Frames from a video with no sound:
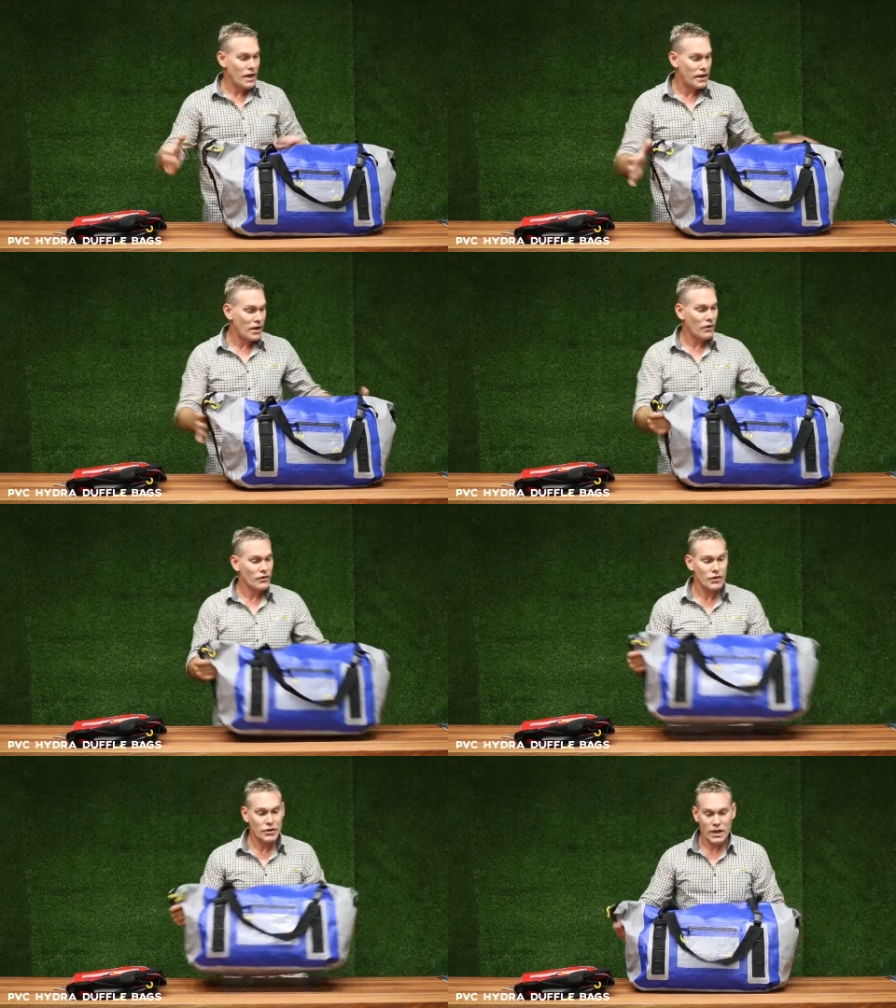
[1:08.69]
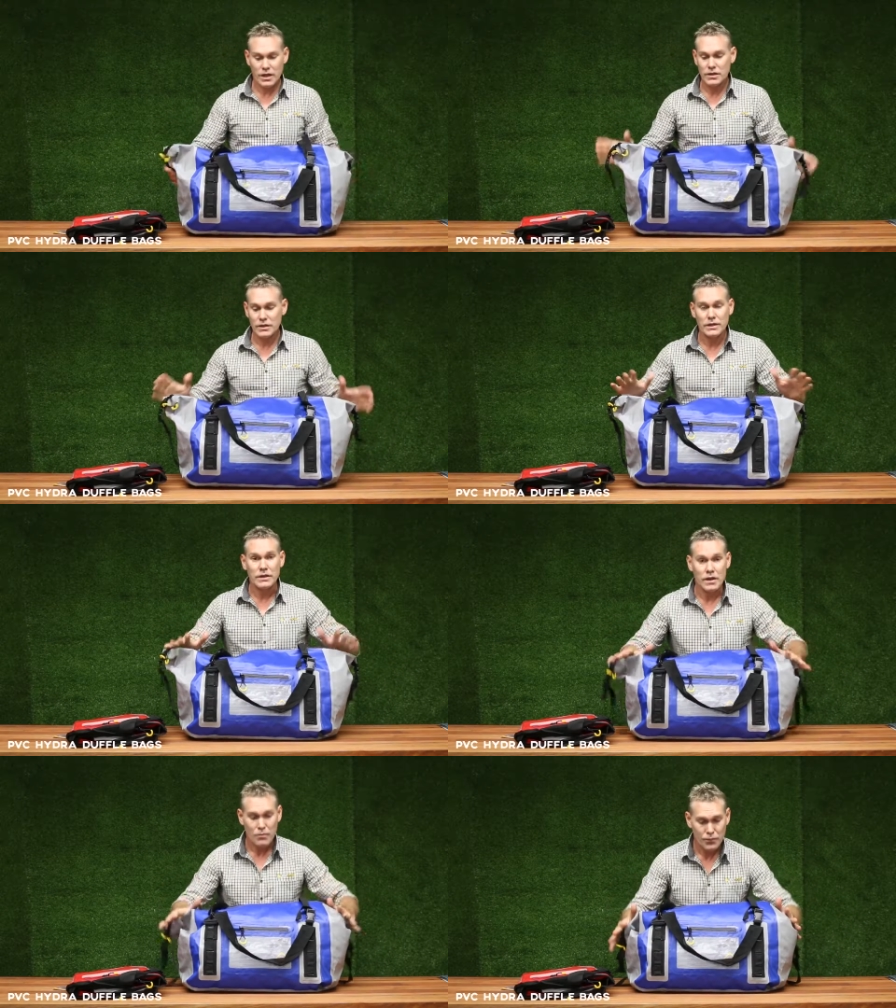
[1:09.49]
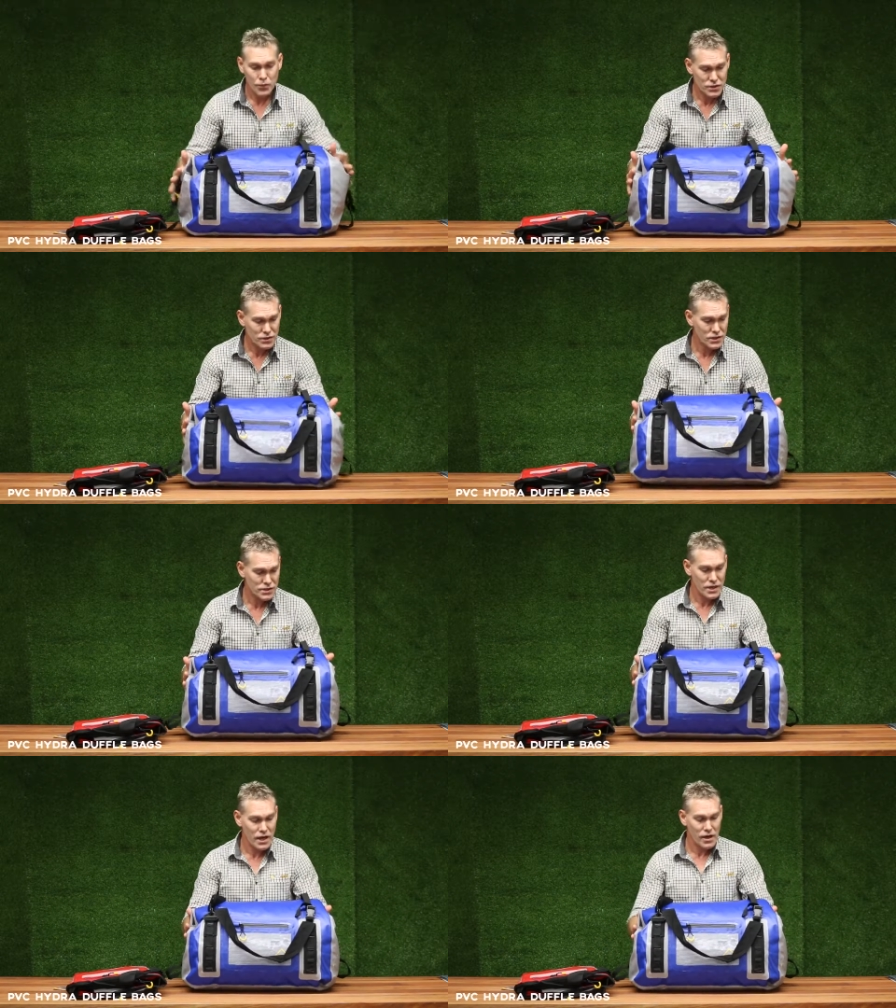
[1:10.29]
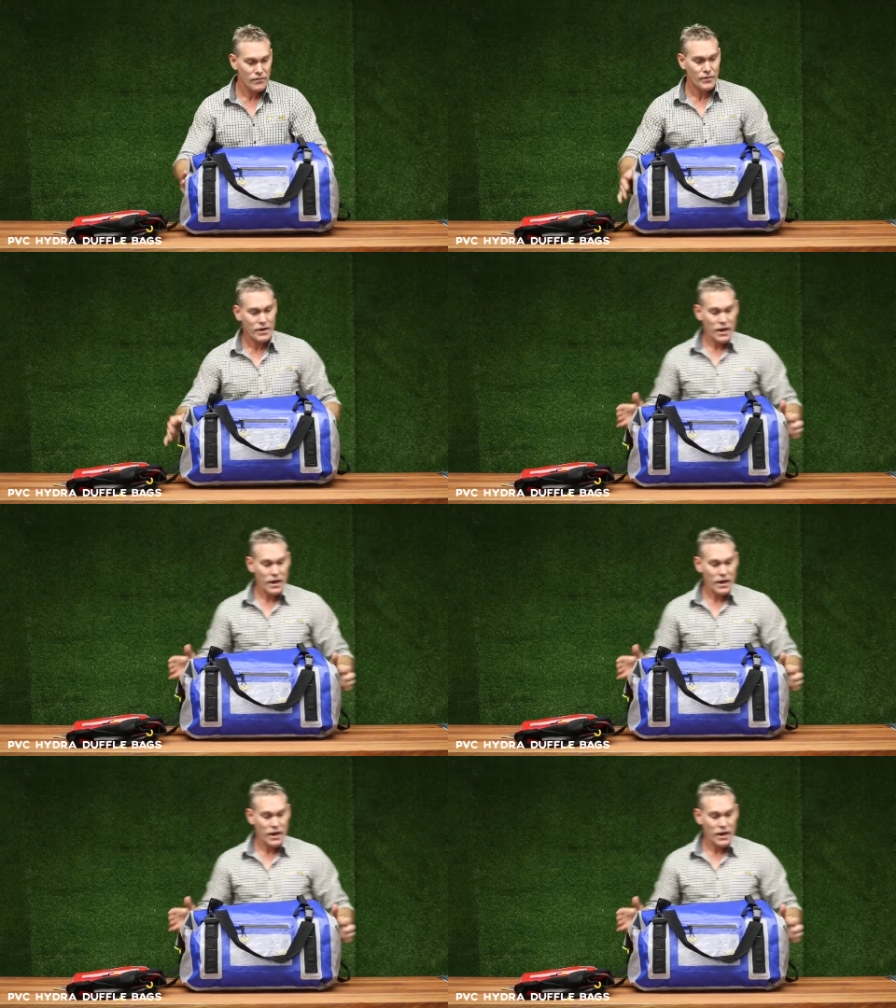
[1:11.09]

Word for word: Now you can actually push these down